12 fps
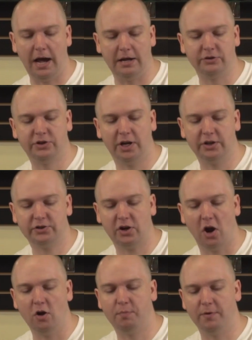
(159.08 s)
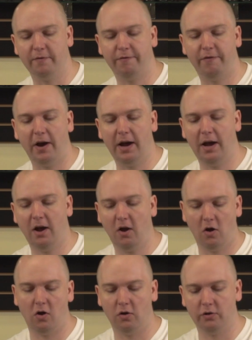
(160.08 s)
and just open fire
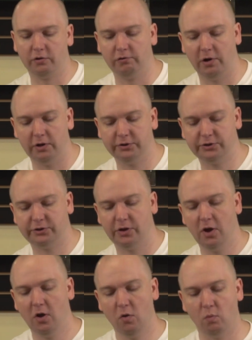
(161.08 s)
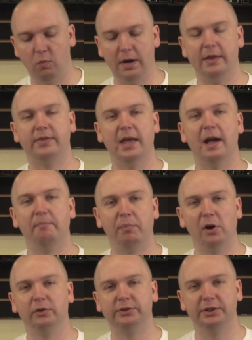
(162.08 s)
on the grots with their
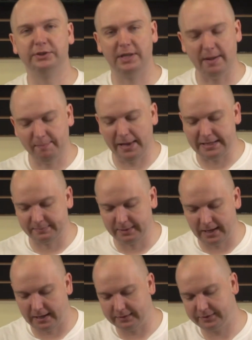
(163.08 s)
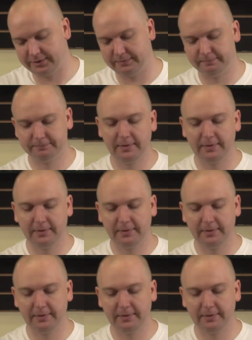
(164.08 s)
bolters and their plasma guns.